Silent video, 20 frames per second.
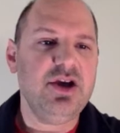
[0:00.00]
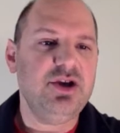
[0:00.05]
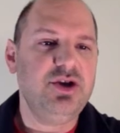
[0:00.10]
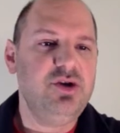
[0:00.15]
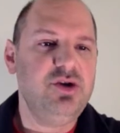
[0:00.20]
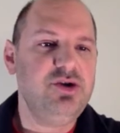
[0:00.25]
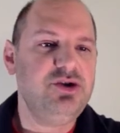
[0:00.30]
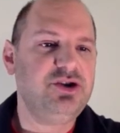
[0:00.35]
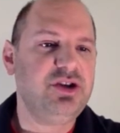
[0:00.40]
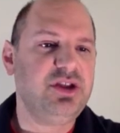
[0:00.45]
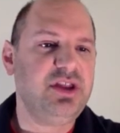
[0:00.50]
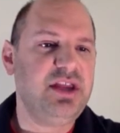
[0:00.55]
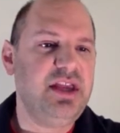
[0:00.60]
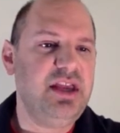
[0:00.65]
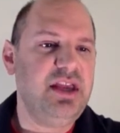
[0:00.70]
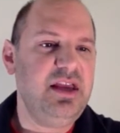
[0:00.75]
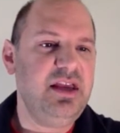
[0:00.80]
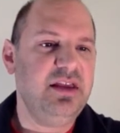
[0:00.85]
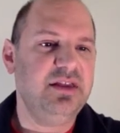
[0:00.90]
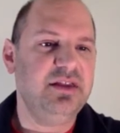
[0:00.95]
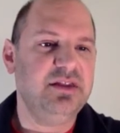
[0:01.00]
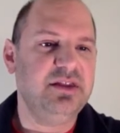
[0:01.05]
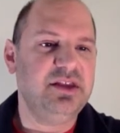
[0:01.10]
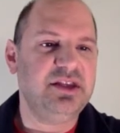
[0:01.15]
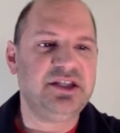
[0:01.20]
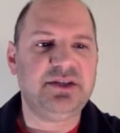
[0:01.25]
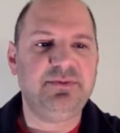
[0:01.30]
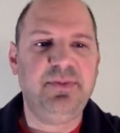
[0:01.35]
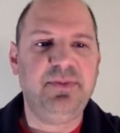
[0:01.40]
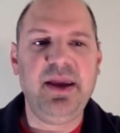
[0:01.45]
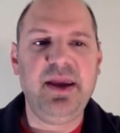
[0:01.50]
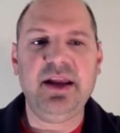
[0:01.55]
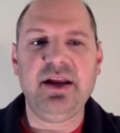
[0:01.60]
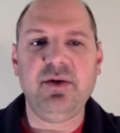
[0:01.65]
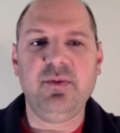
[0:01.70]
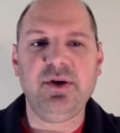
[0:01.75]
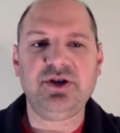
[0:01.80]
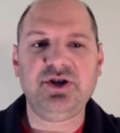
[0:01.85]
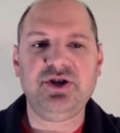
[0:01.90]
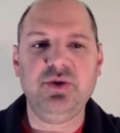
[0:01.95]
Usually the speed
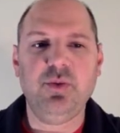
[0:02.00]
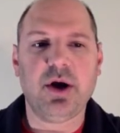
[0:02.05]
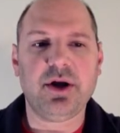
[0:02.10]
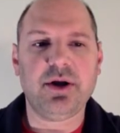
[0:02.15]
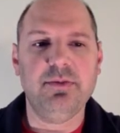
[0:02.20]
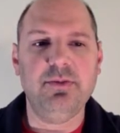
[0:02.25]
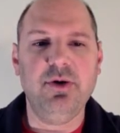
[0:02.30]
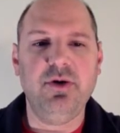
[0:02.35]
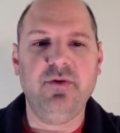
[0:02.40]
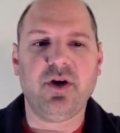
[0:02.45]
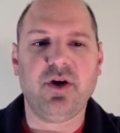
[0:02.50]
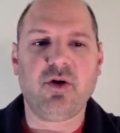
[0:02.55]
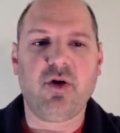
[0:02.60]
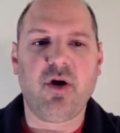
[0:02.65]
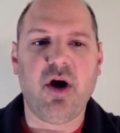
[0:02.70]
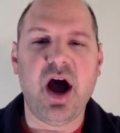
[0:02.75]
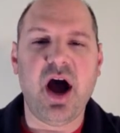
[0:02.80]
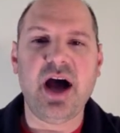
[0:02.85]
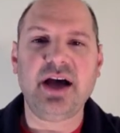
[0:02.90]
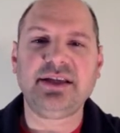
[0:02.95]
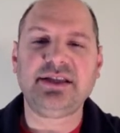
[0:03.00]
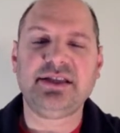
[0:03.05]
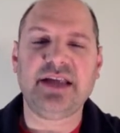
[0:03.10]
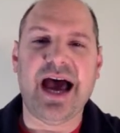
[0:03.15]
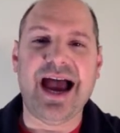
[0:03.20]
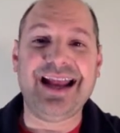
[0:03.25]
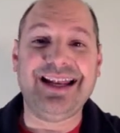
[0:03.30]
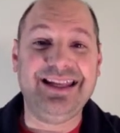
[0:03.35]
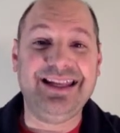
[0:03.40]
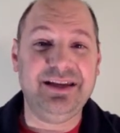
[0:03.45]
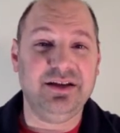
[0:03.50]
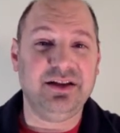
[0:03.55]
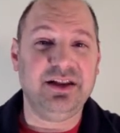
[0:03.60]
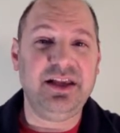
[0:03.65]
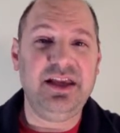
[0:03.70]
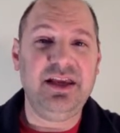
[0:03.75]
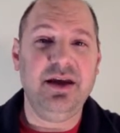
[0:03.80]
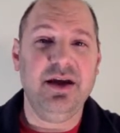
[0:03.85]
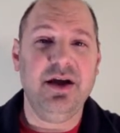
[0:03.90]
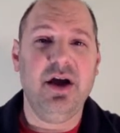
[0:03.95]
at which you want to move across,
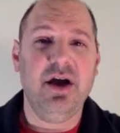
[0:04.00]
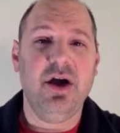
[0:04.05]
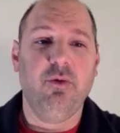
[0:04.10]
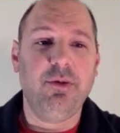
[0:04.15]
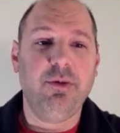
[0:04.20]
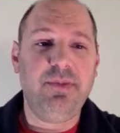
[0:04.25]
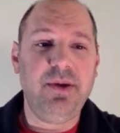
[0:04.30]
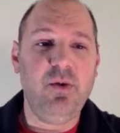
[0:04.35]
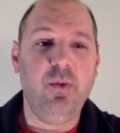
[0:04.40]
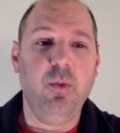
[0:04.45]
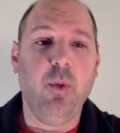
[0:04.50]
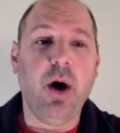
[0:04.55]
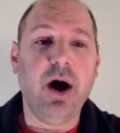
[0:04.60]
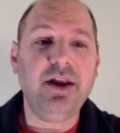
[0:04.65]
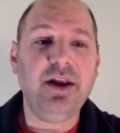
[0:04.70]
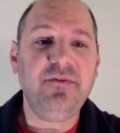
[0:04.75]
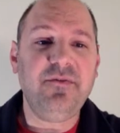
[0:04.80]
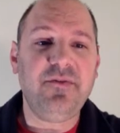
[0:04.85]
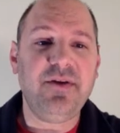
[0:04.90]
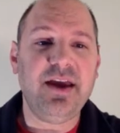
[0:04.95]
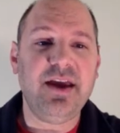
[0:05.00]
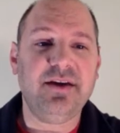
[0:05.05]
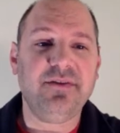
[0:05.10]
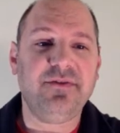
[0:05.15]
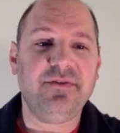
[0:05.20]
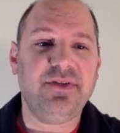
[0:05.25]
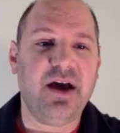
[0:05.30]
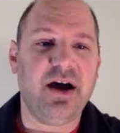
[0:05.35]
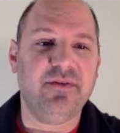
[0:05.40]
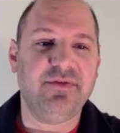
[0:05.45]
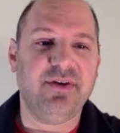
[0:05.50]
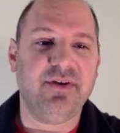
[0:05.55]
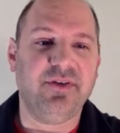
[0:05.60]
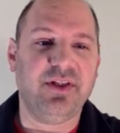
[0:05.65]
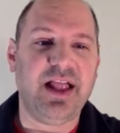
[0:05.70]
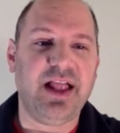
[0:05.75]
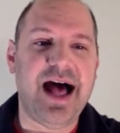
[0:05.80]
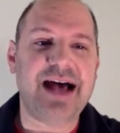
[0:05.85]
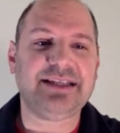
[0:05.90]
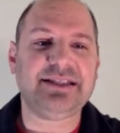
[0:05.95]
ideally, would be 1/5 of the
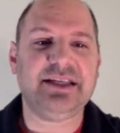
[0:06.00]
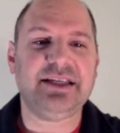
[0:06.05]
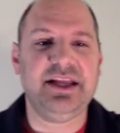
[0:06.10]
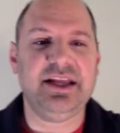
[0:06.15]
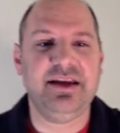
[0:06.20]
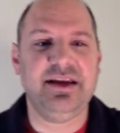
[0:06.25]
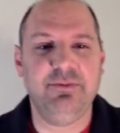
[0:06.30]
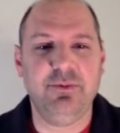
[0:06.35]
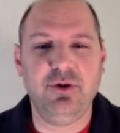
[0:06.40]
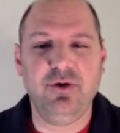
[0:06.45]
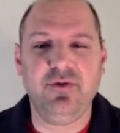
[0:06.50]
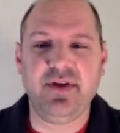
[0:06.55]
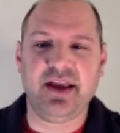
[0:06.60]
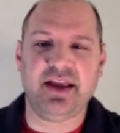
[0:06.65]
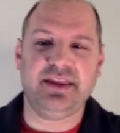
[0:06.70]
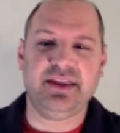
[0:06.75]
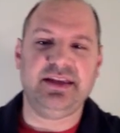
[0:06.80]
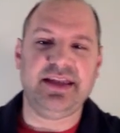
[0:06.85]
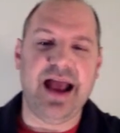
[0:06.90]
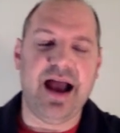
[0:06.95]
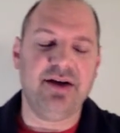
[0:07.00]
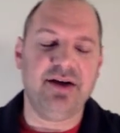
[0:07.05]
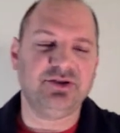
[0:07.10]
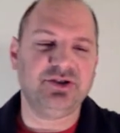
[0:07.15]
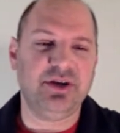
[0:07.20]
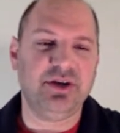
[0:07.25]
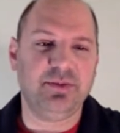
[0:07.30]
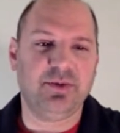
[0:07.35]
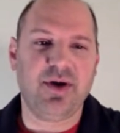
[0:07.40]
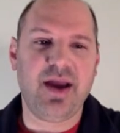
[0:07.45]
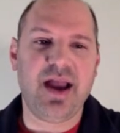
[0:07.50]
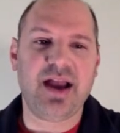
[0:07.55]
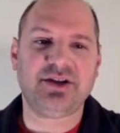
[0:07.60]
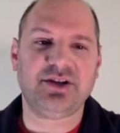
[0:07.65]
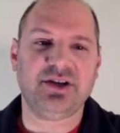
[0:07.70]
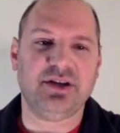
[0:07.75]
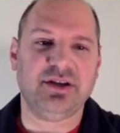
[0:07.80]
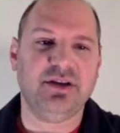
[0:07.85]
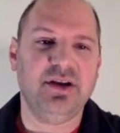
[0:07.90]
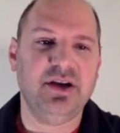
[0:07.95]
velocity moving in the downstream
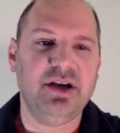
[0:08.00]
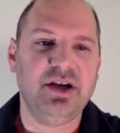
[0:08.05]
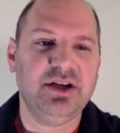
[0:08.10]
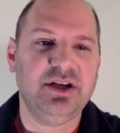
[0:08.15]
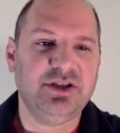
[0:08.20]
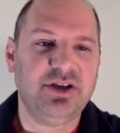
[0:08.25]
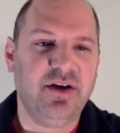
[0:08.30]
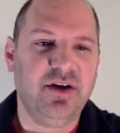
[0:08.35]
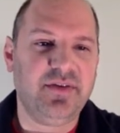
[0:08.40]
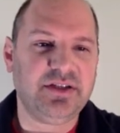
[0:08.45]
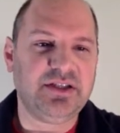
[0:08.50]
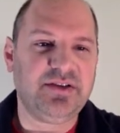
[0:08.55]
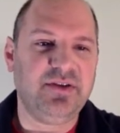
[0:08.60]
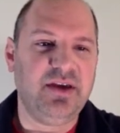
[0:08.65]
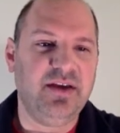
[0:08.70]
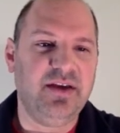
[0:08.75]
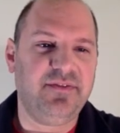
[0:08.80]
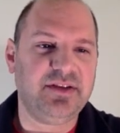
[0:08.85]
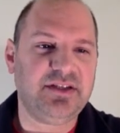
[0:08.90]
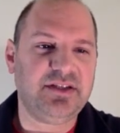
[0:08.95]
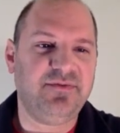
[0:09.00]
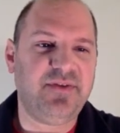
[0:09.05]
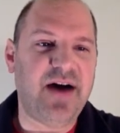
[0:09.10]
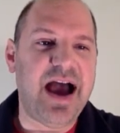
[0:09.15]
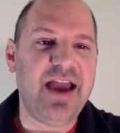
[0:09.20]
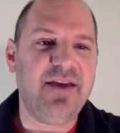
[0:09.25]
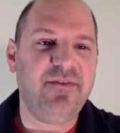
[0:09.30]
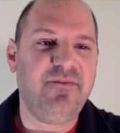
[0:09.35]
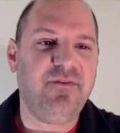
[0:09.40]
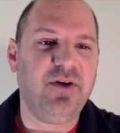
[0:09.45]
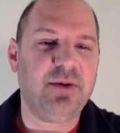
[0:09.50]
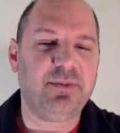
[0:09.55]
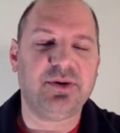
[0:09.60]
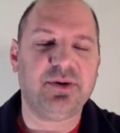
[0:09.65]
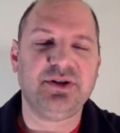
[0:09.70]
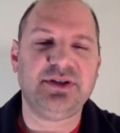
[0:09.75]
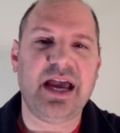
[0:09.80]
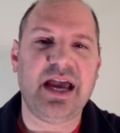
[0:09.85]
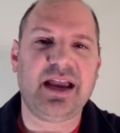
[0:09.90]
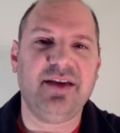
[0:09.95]
direction. So if it's 5 foot
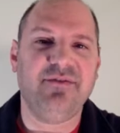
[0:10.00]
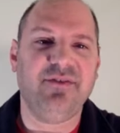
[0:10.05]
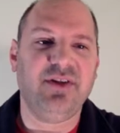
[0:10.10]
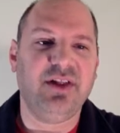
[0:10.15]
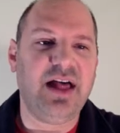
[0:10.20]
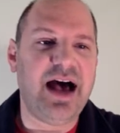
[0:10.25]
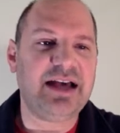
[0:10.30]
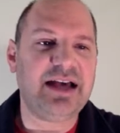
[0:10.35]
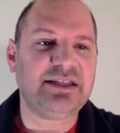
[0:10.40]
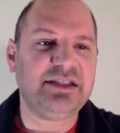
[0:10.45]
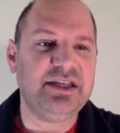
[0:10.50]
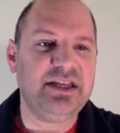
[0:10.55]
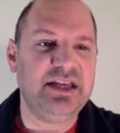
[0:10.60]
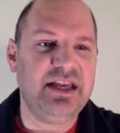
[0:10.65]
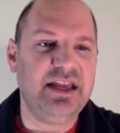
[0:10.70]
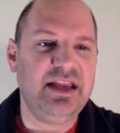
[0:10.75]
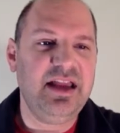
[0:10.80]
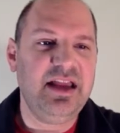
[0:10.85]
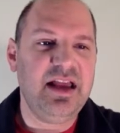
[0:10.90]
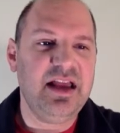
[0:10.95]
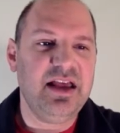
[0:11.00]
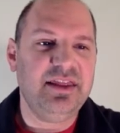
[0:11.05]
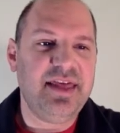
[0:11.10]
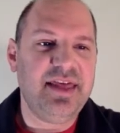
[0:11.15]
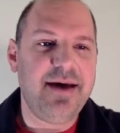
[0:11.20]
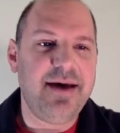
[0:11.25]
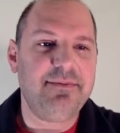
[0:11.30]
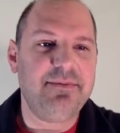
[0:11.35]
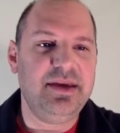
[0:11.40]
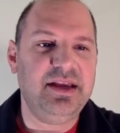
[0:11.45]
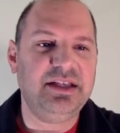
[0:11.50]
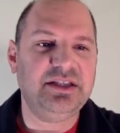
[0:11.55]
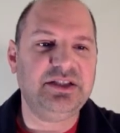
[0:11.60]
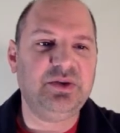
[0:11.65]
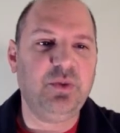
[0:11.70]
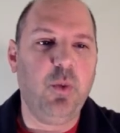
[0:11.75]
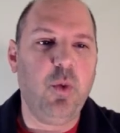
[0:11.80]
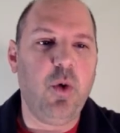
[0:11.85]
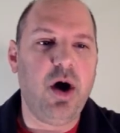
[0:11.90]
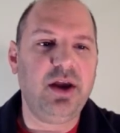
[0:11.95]
per second velocity, that
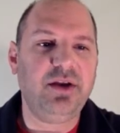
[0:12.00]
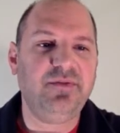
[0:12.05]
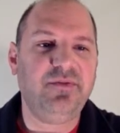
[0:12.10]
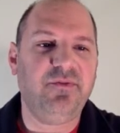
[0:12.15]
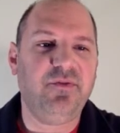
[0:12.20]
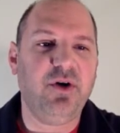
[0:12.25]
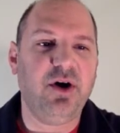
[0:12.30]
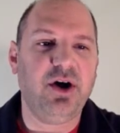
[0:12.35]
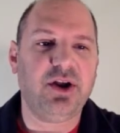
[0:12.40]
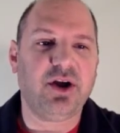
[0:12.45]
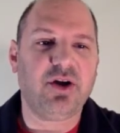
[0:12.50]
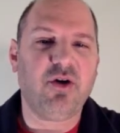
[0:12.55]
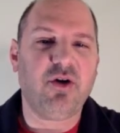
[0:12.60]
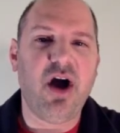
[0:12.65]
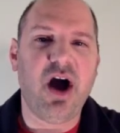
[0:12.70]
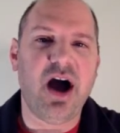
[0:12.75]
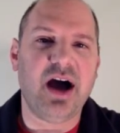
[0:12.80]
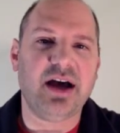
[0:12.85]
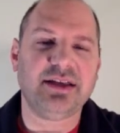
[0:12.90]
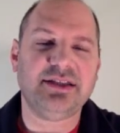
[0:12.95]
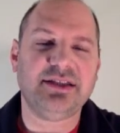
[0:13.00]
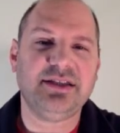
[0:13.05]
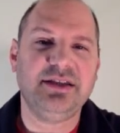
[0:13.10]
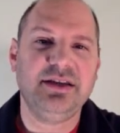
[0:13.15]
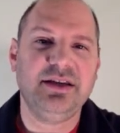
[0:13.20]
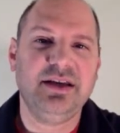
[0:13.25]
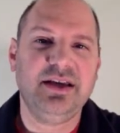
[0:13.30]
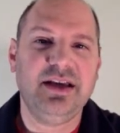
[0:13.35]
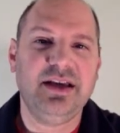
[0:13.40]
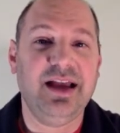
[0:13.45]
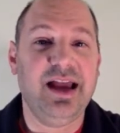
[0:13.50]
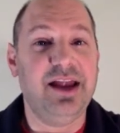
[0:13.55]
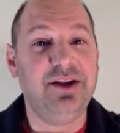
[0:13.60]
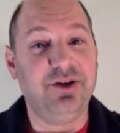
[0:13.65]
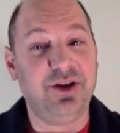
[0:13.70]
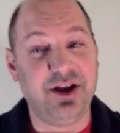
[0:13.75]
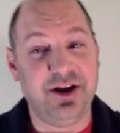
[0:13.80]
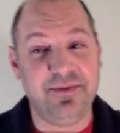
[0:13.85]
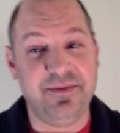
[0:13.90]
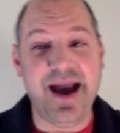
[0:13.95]
means 1 foot across. And
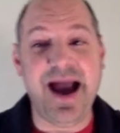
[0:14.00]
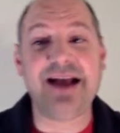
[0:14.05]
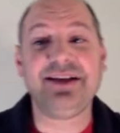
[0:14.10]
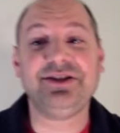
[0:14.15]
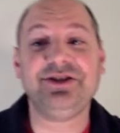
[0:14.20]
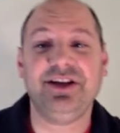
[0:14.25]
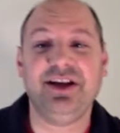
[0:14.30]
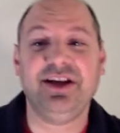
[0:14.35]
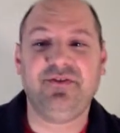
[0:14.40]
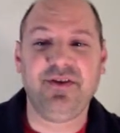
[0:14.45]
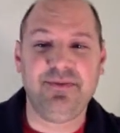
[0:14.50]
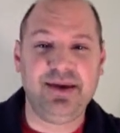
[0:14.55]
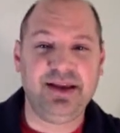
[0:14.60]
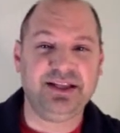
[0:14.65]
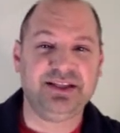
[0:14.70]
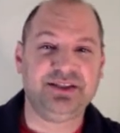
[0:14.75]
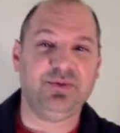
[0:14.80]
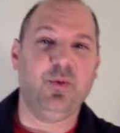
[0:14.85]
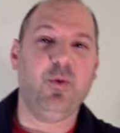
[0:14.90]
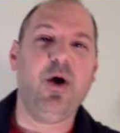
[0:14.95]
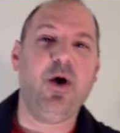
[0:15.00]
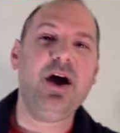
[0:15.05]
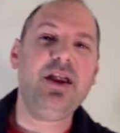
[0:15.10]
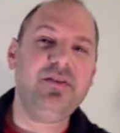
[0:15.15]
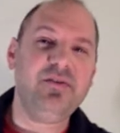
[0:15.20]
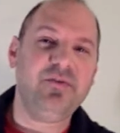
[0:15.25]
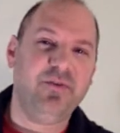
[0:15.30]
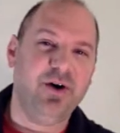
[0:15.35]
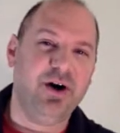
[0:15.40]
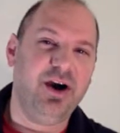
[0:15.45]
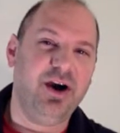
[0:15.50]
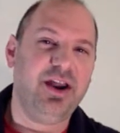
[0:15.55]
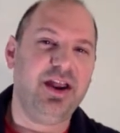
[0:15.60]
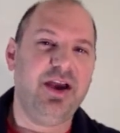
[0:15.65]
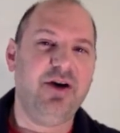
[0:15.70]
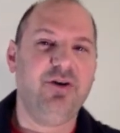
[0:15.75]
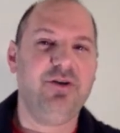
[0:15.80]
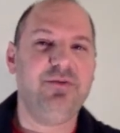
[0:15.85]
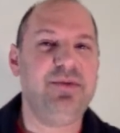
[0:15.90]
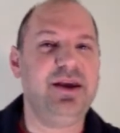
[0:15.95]
you can imagine if it means 1 foot,
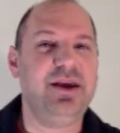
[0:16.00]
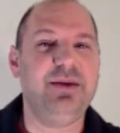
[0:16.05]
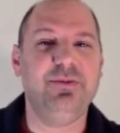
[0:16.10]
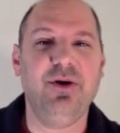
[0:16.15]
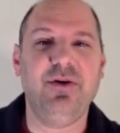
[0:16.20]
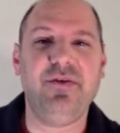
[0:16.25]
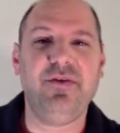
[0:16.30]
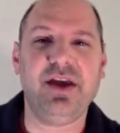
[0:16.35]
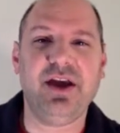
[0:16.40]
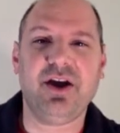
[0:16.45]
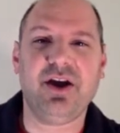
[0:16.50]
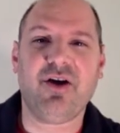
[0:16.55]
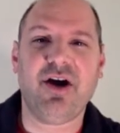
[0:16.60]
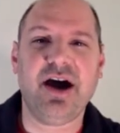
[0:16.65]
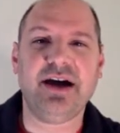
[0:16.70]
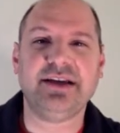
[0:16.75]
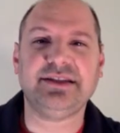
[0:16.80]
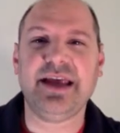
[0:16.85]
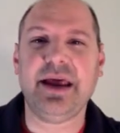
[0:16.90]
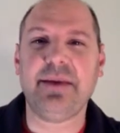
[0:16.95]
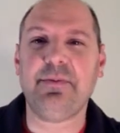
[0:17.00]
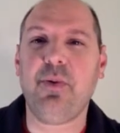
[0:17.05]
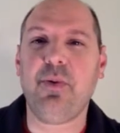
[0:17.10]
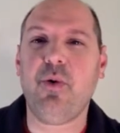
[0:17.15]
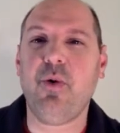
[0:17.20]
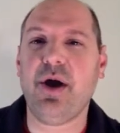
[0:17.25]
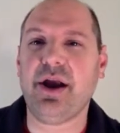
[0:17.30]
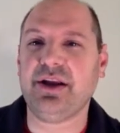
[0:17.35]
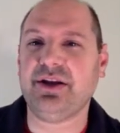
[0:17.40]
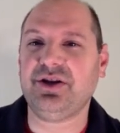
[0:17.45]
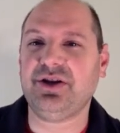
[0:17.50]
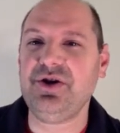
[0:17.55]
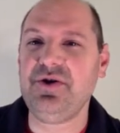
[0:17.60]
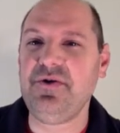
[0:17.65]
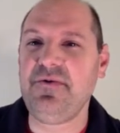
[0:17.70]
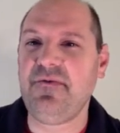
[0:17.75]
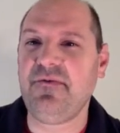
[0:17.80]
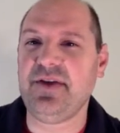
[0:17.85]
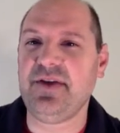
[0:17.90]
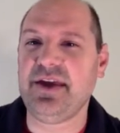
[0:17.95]
it would mean moving across at
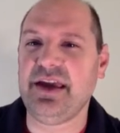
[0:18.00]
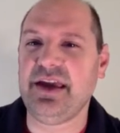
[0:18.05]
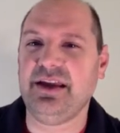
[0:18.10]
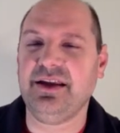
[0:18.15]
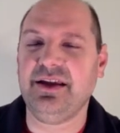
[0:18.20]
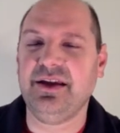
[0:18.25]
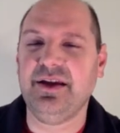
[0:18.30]
0.2 feet.